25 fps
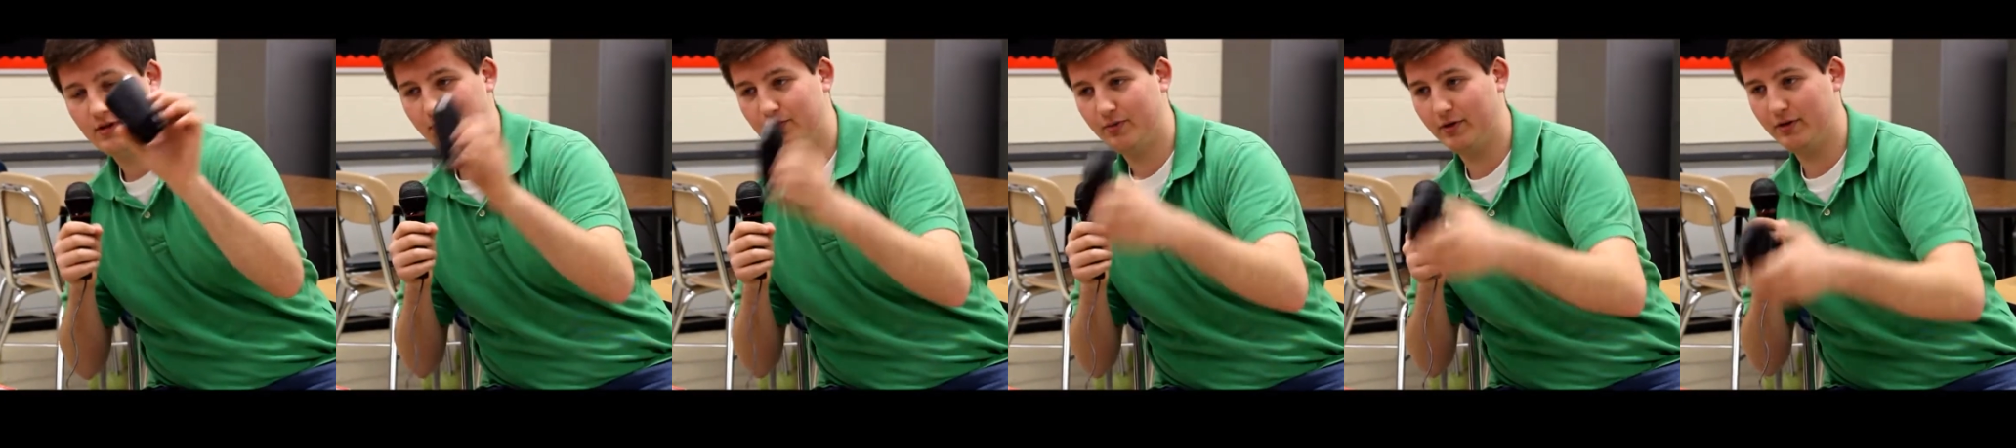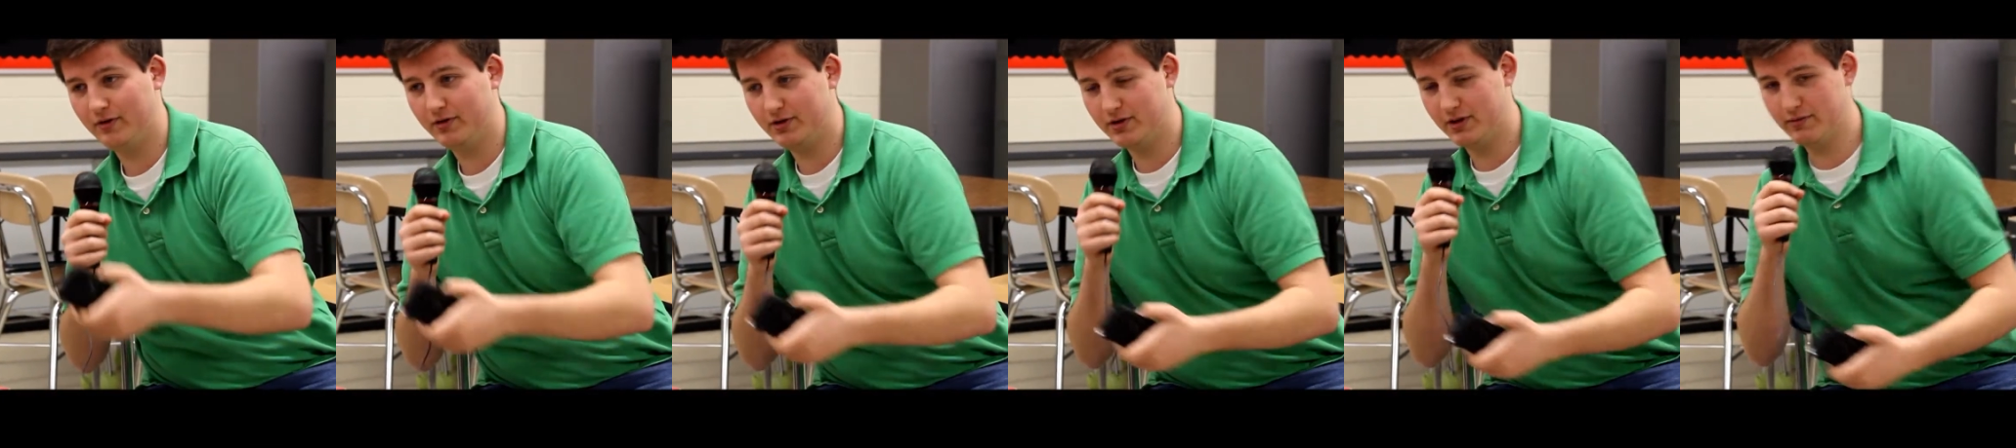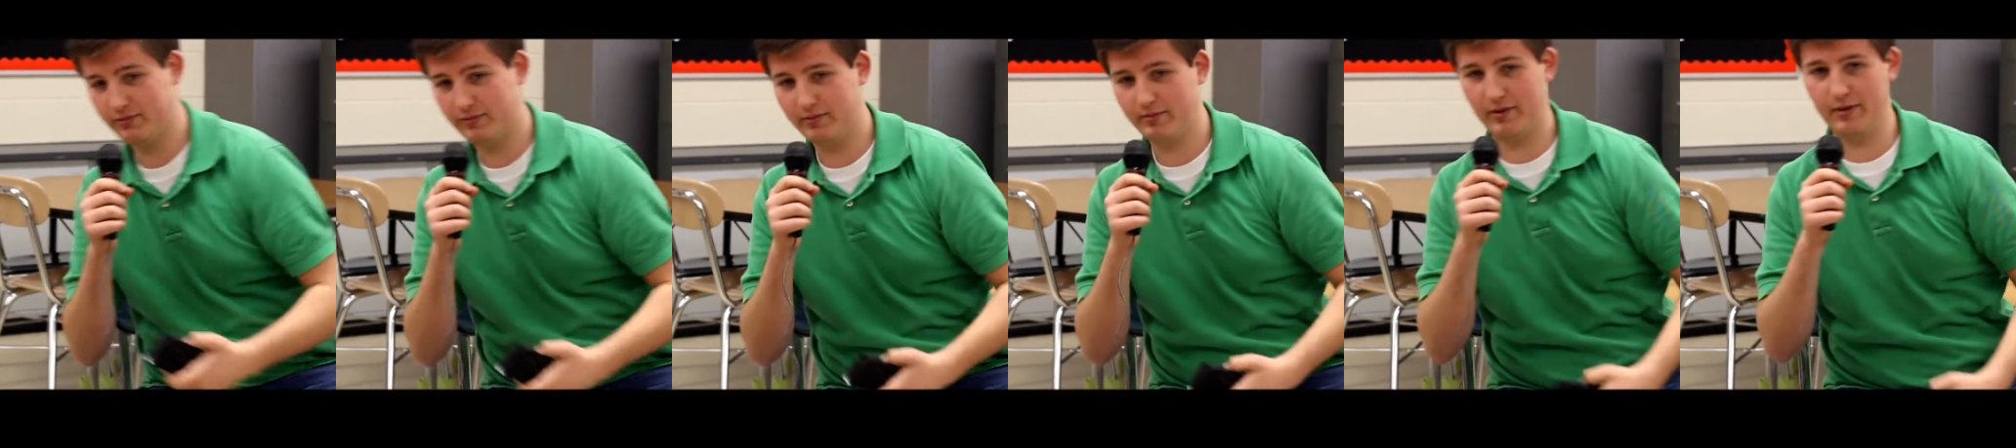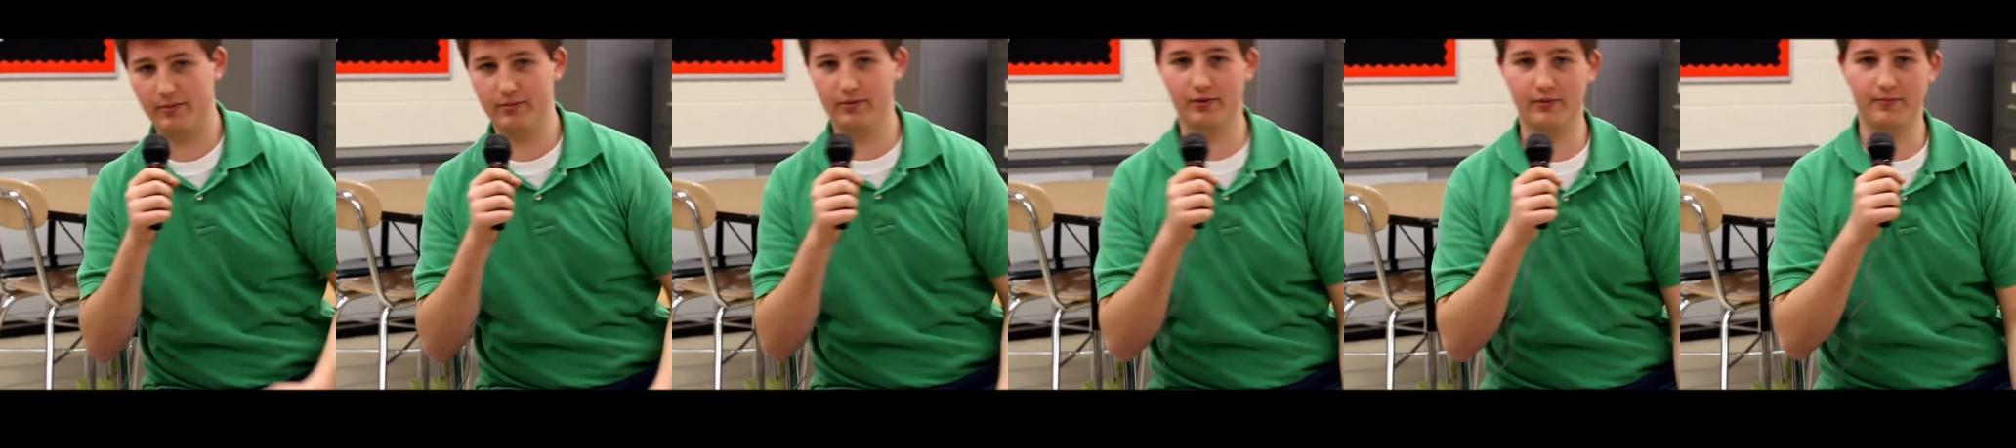but just
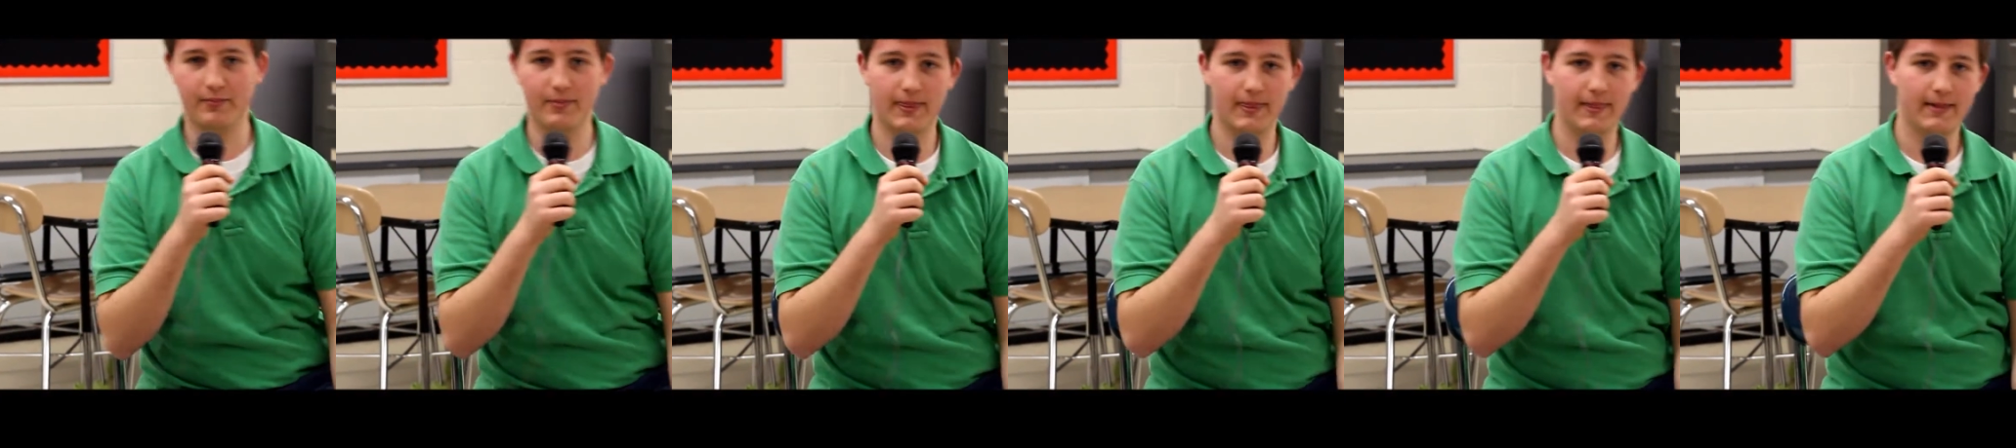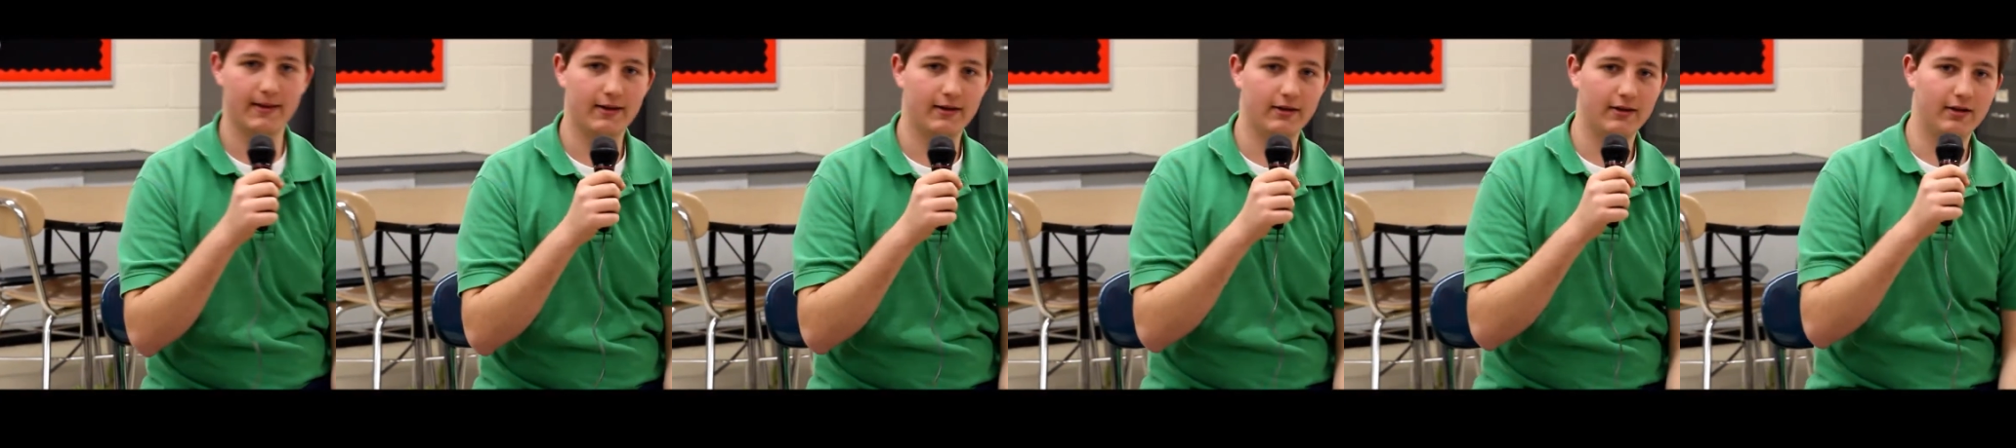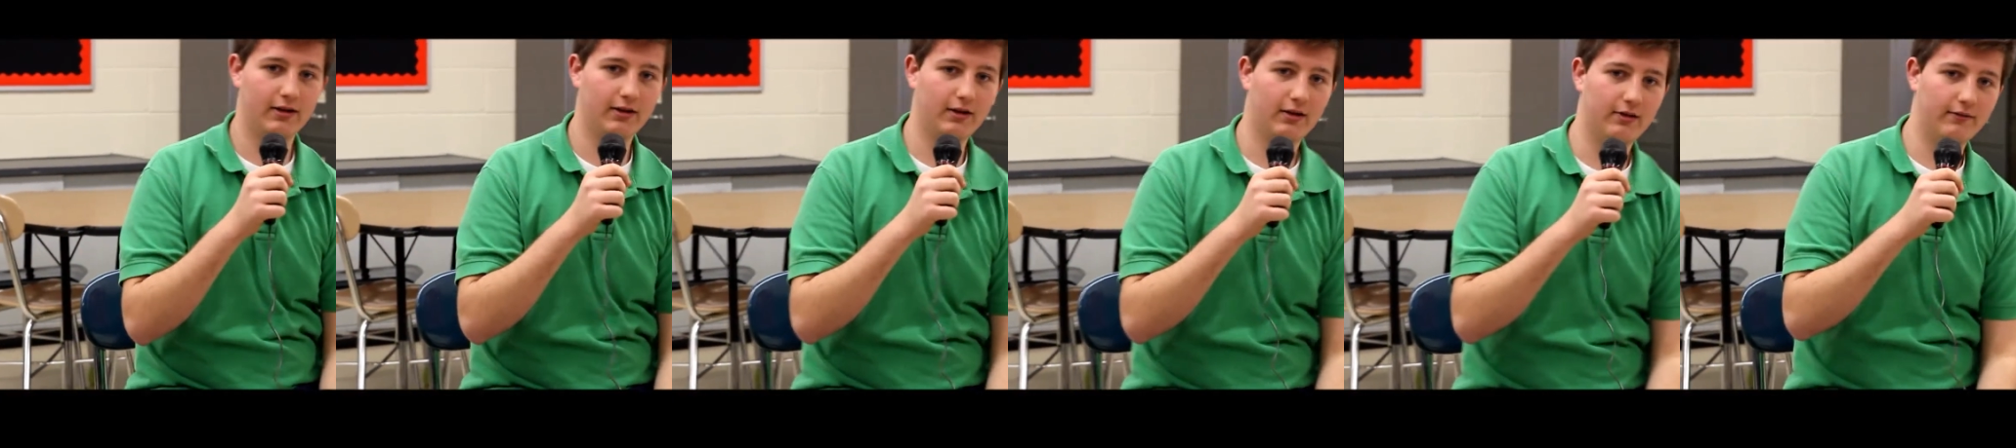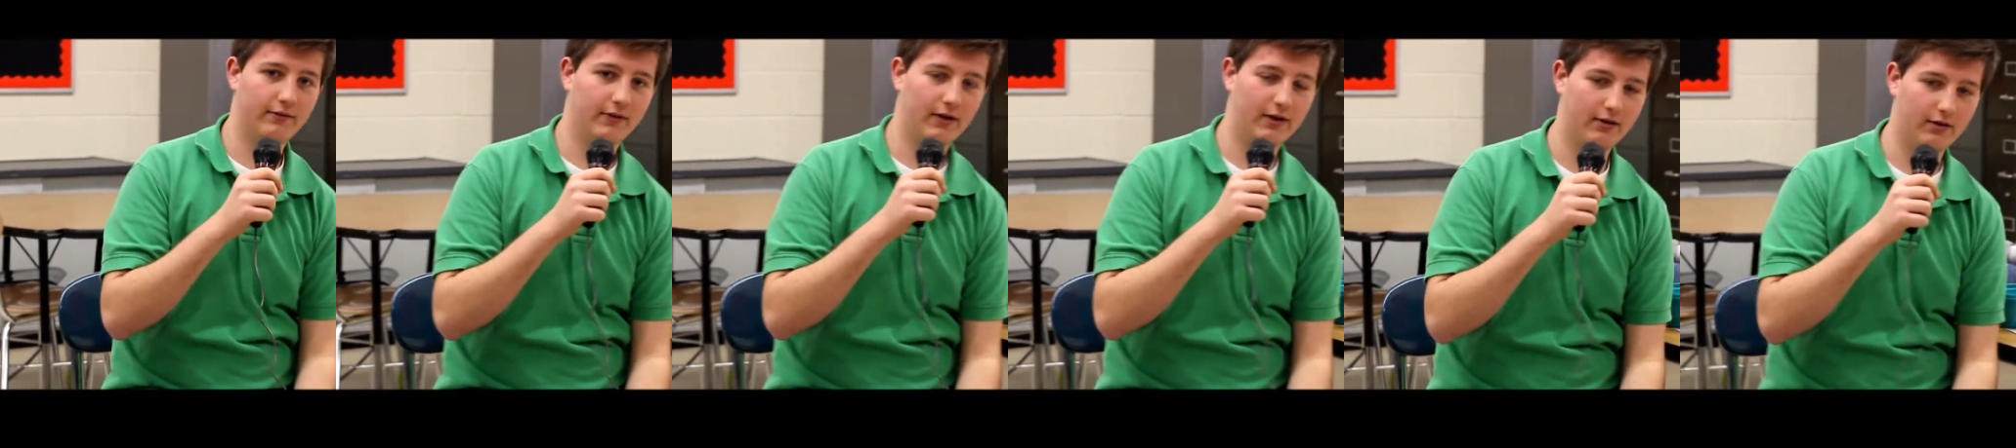remember, in the
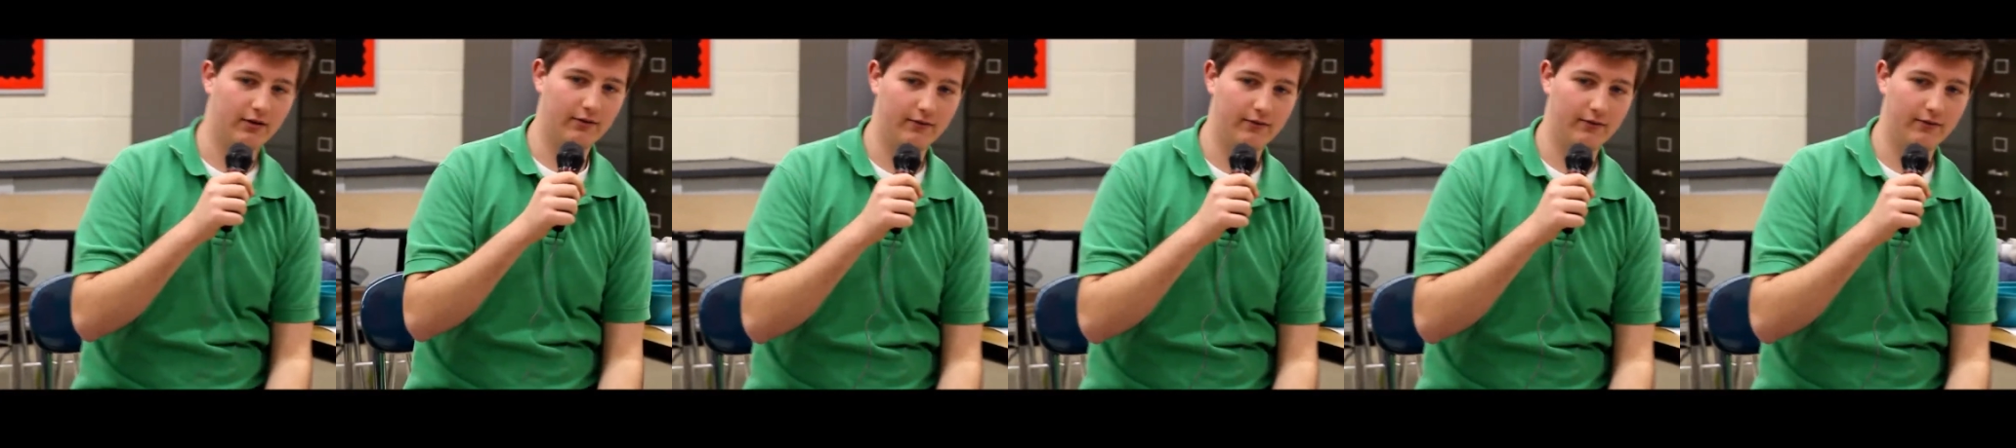event